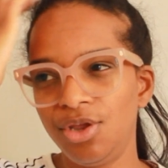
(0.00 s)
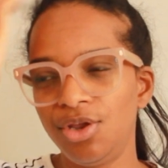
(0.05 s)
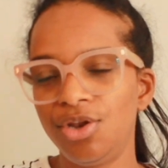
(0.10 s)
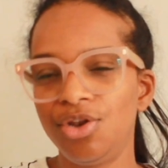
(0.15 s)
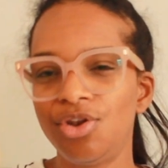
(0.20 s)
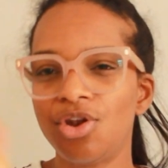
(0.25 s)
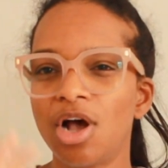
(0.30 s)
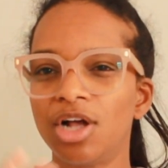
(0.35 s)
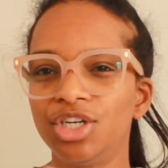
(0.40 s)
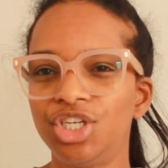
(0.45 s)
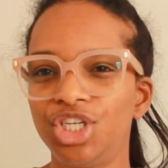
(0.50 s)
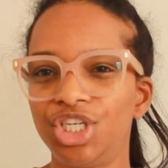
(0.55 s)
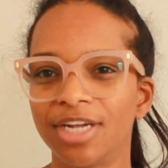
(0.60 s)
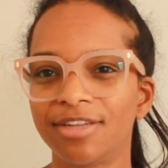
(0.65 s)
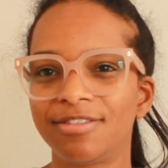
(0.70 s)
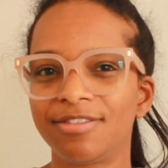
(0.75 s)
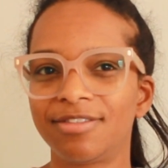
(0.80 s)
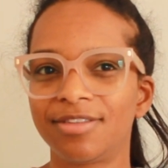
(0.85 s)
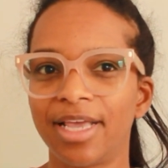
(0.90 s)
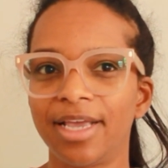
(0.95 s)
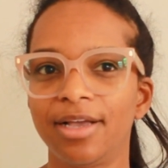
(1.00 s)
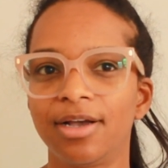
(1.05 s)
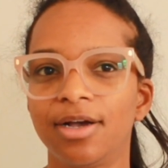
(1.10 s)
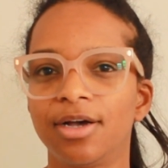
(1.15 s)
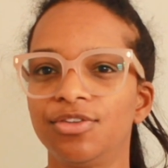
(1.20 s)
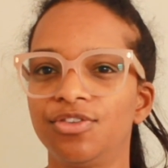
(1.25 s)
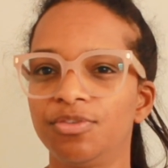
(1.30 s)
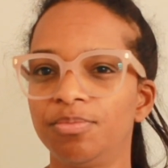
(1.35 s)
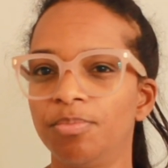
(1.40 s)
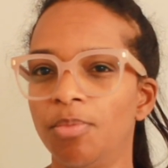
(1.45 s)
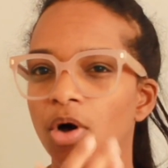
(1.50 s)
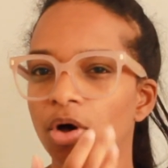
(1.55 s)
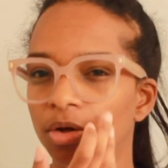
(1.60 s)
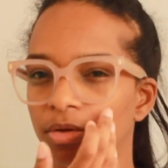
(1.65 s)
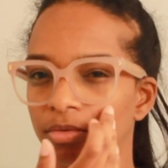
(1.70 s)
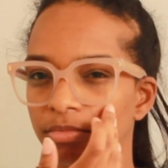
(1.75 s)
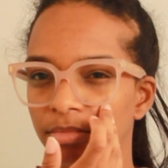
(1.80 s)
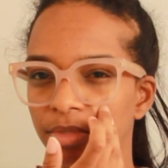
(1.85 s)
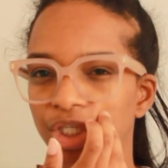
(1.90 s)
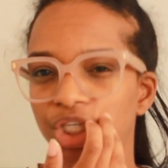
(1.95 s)
not just like a
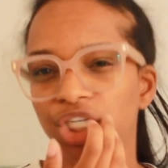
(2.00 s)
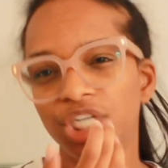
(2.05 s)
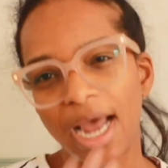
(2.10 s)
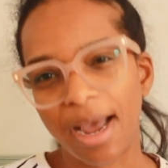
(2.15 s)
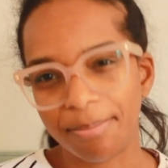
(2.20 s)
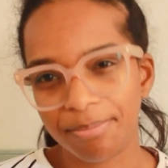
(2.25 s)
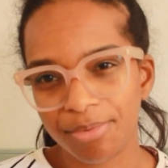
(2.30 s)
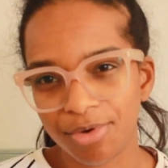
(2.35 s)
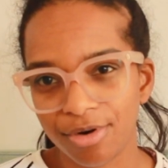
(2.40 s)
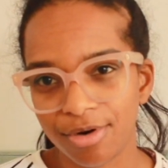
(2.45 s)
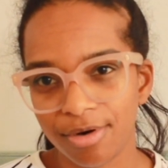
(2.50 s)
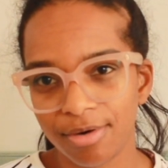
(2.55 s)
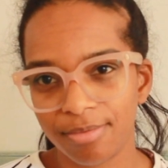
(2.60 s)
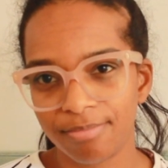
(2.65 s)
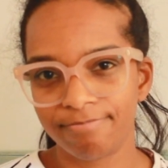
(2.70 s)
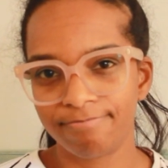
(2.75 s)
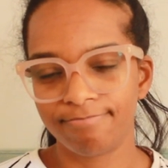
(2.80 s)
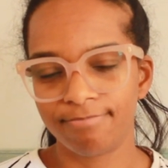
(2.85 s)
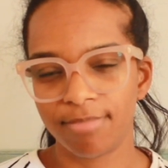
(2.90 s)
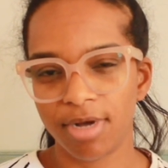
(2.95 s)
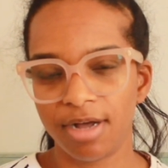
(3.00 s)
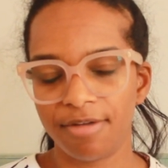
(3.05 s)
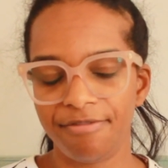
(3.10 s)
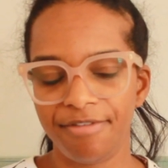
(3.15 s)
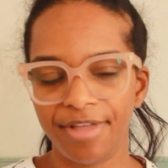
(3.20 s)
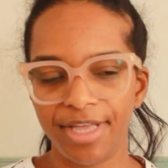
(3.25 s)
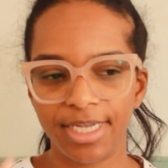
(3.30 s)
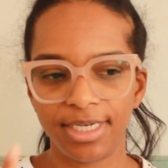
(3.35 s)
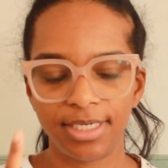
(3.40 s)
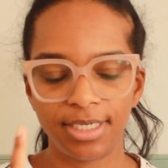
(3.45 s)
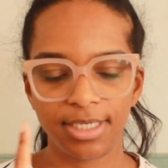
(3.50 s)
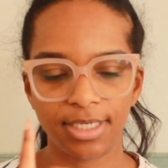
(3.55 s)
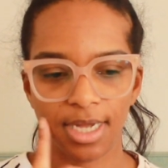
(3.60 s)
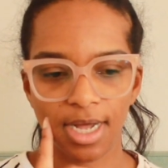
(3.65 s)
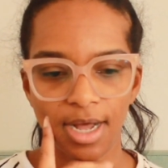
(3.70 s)
small chapter of it.